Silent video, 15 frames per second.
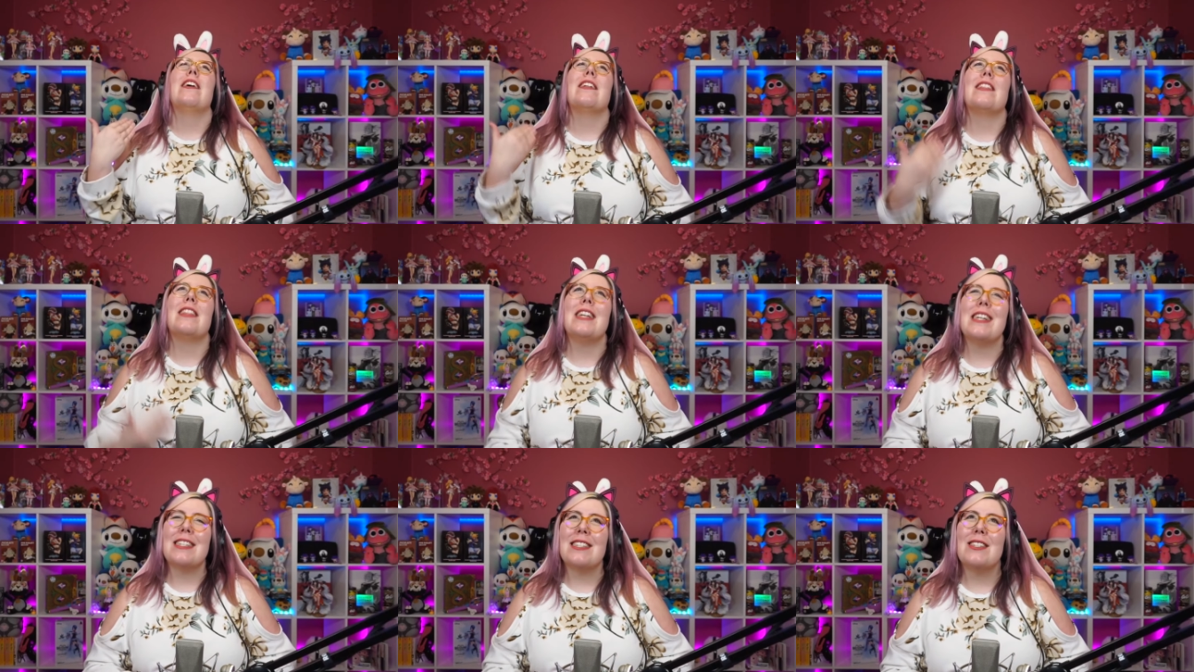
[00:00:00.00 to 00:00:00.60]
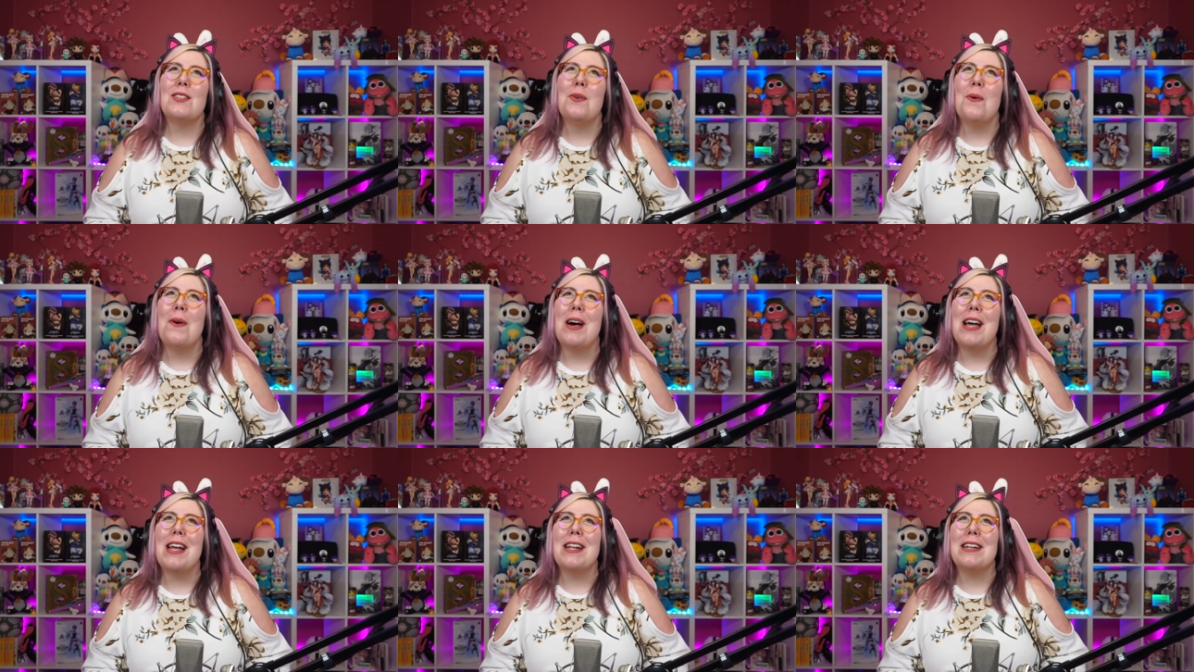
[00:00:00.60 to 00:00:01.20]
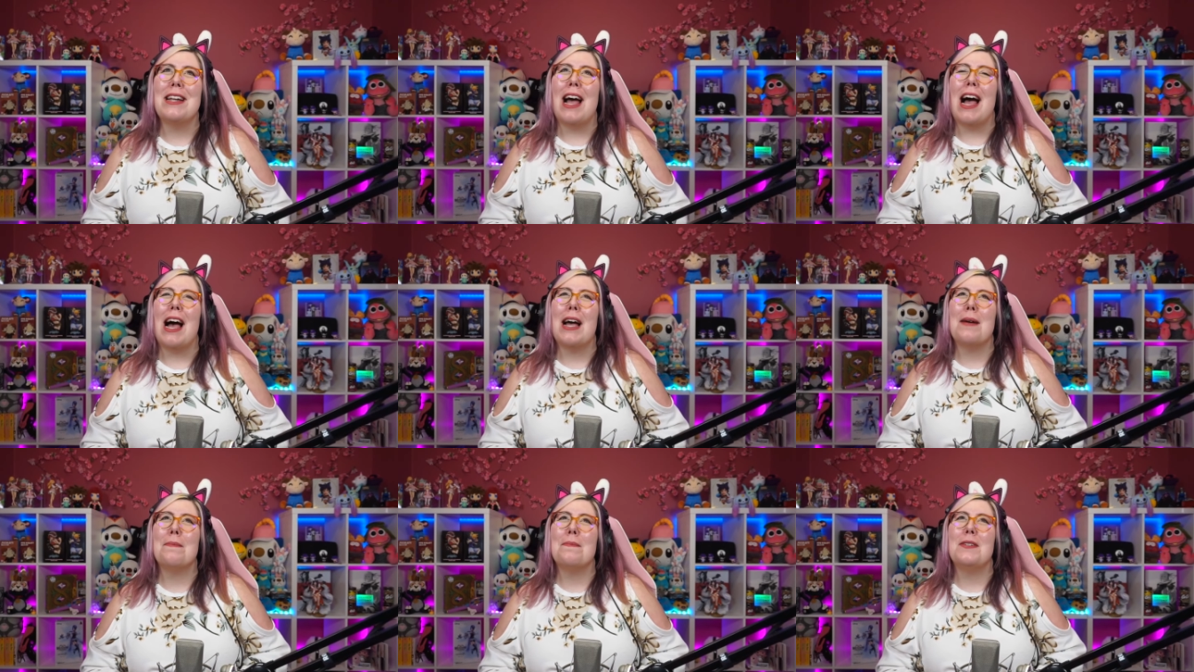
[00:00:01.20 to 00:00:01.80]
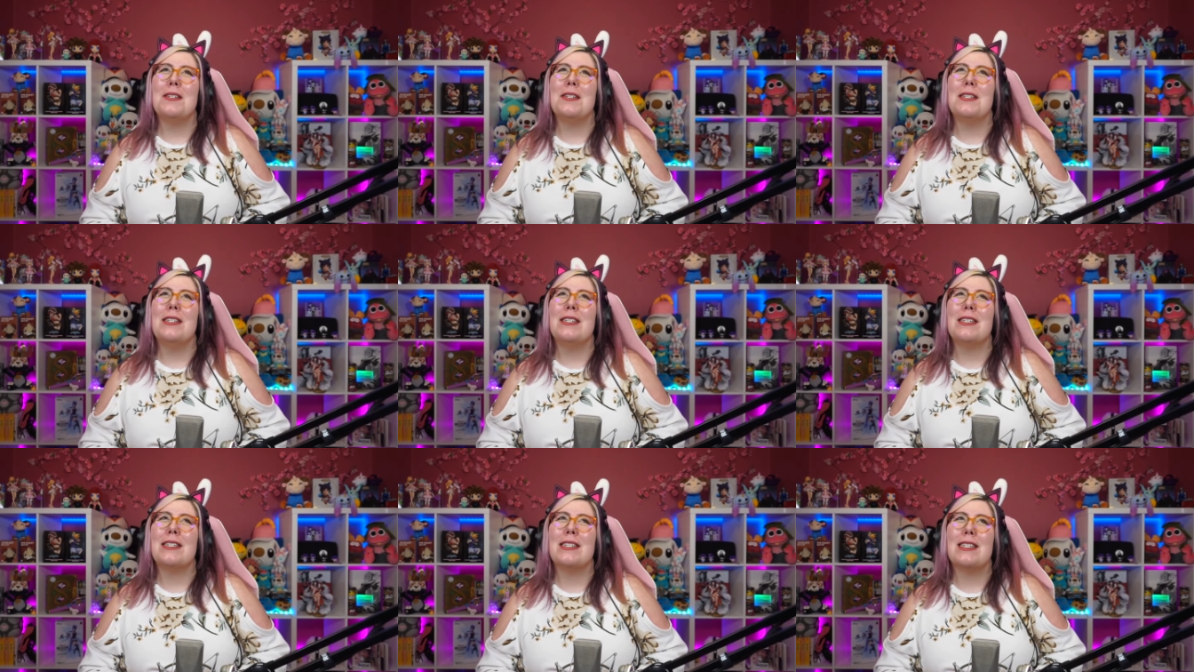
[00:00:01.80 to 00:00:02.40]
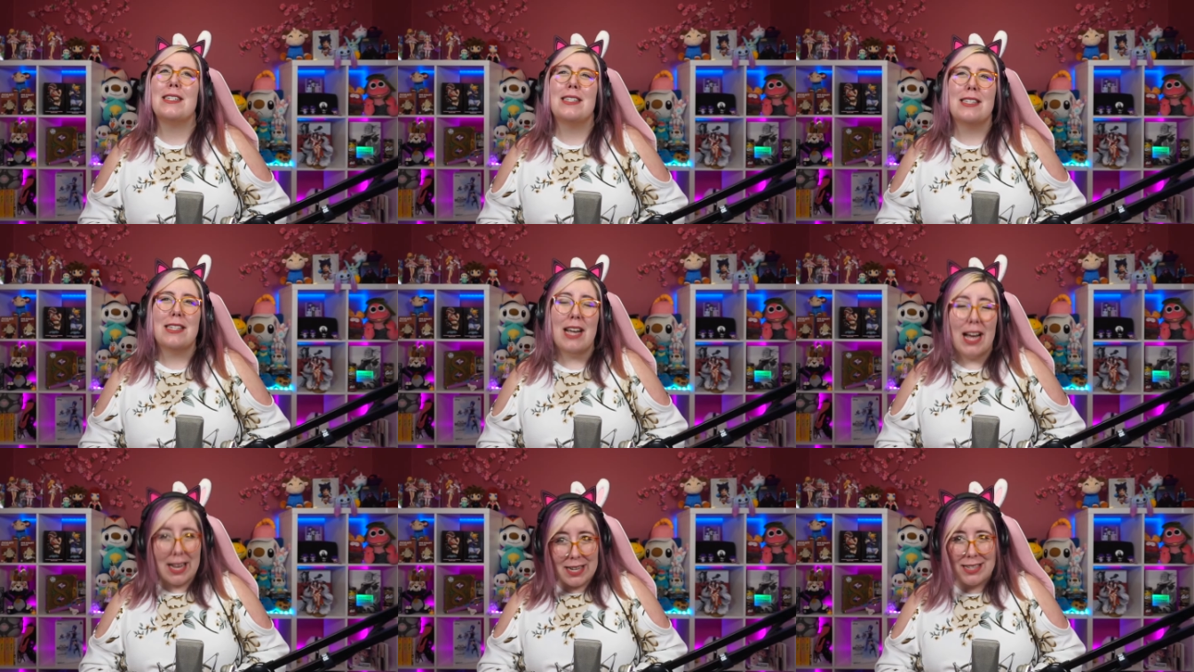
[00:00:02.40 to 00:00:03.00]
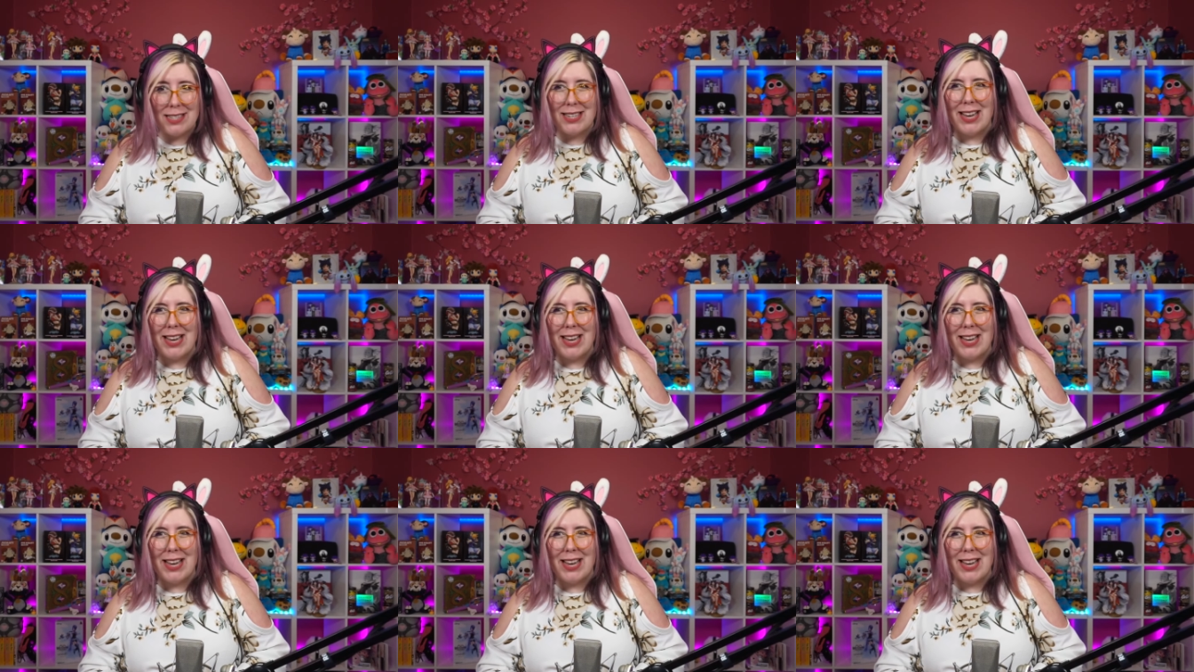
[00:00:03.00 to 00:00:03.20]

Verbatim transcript: This one, I'm just I,